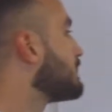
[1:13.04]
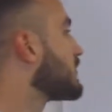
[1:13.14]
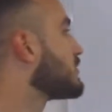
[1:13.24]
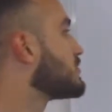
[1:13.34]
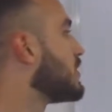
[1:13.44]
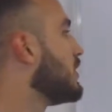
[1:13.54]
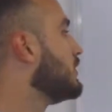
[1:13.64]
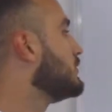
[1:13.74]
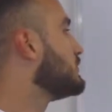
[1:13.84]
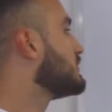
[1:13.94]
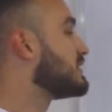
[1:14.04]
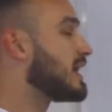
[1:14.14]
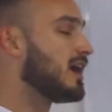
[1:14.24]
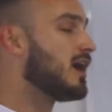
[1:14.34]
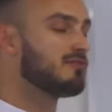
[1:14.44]
So they
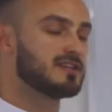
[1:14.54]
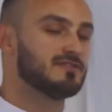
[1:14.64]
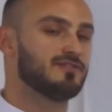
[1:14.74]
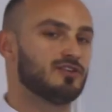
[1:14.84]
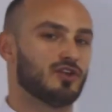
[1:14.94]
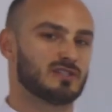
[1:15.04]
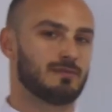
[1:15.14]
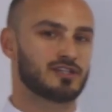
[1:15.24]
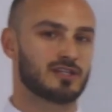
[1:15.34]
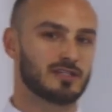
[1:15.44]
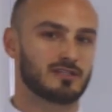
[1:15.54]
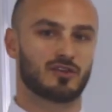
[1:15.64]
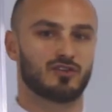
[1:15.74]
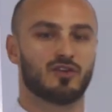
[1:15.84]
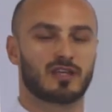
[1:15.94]
are written for non-specialists, so
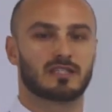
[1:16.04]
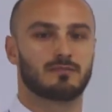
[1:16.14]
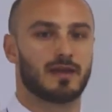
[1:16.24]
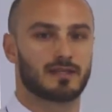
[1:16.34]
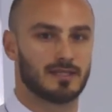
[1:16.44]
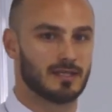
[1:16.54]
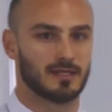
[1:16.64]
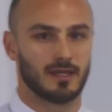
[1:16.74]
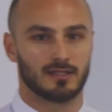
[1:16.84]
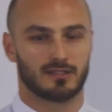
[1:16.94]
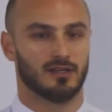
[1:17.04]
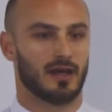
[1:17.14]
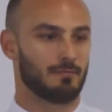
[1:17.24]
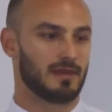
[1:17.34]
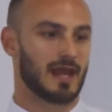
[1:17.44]
you're not expected
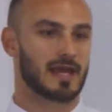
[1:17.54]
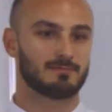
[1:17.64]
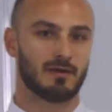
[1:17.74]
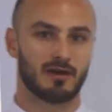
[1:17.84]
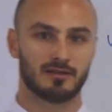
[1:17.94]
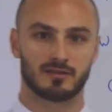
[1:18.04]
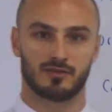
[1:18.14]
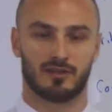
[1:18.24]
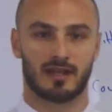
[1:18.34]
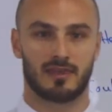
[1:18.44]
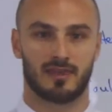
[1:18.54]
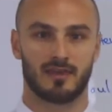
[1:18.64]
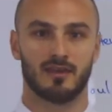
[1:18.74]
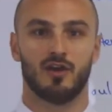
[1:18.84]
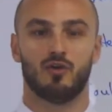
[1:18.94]
to be an expert on
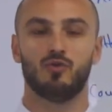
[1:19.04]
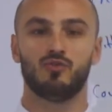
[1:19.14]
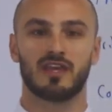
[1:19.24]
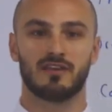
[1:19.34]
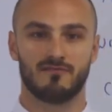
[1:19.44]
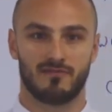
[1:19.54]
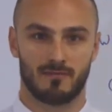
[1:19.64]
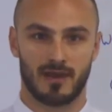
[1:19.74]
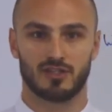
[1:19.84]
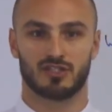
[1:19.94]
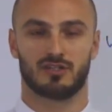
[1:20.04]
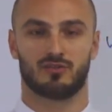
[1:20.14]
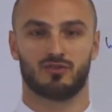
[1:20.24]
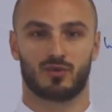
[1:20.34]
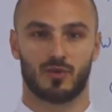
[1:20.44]
anything. All the information and
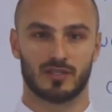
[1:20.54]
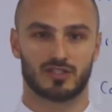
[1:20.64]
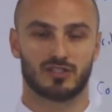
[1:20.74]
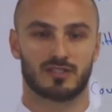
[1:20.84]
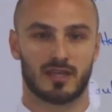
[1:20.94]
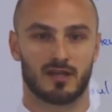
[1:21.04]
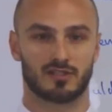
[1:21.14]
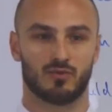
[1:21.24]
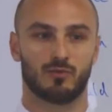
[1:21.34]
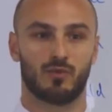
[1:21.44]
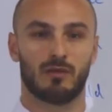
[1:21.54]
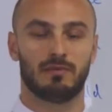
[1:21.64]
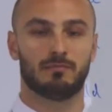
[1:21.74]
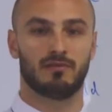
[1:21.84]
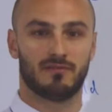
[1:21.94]
all the questions they ask you on will
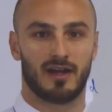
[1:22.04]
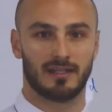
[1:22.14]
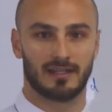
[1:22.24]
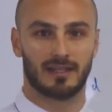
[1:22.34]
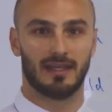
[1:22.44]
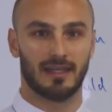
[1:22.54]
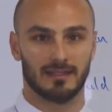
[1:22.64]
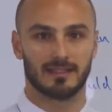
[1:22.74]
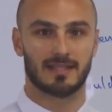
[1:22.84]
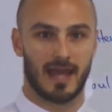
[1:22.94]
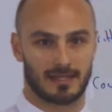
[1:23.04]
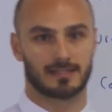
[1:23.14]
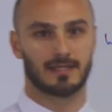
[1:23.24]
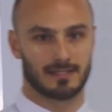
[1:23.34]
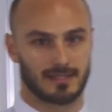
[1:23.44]
be provided in the
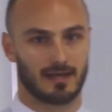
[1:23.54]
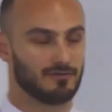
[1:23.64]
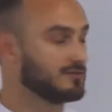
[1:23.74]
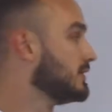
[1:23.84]
text itself.